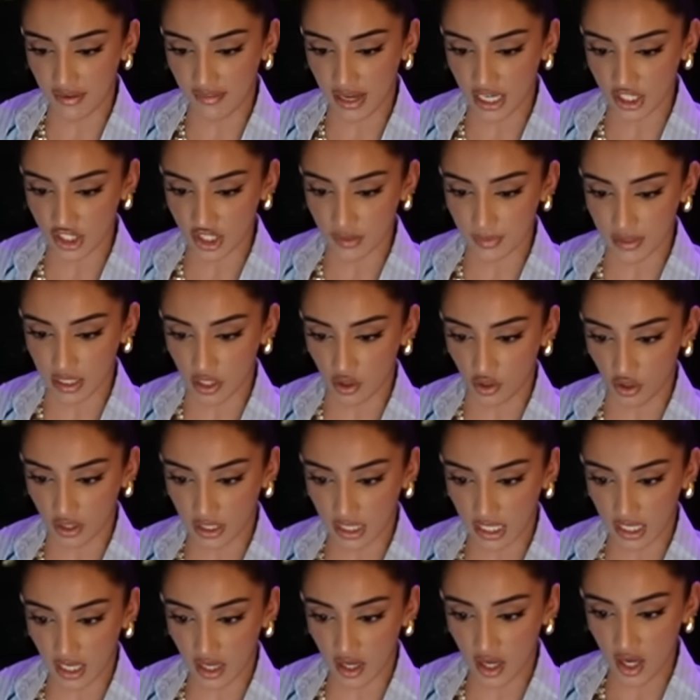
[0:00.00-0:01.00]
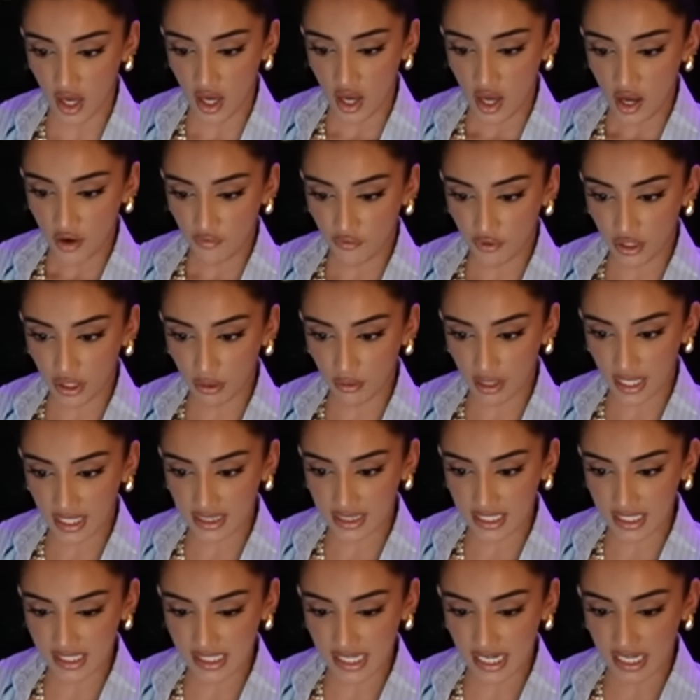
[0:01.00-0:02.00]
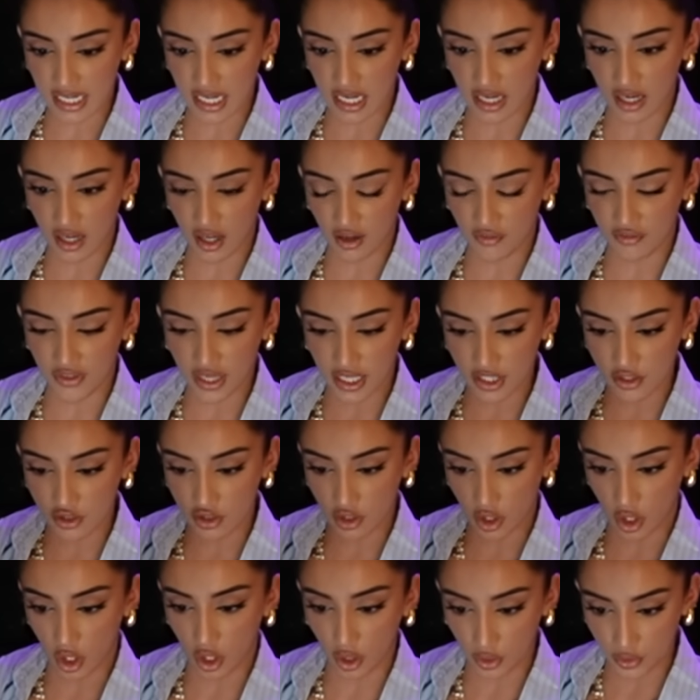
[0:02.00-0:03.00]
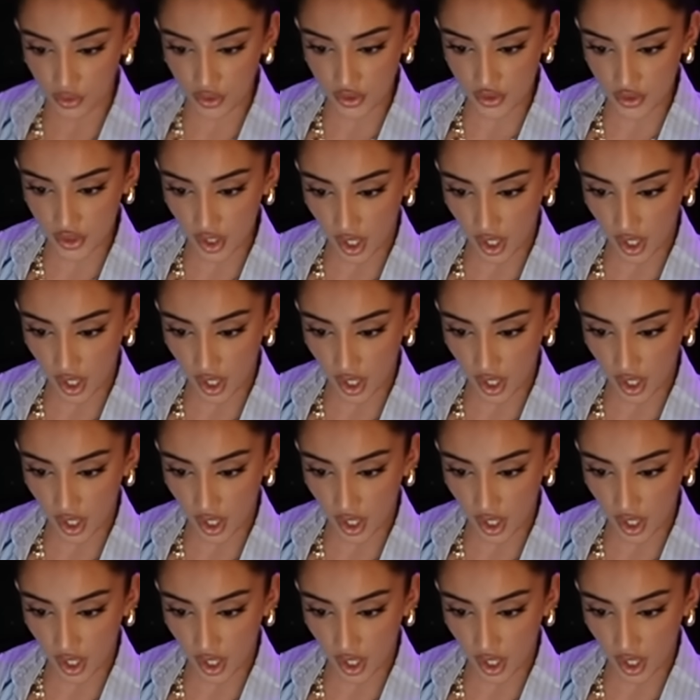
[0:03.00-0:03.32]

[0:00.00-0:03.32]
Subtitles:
I've actually been looking for a heel like this and I love that it's closed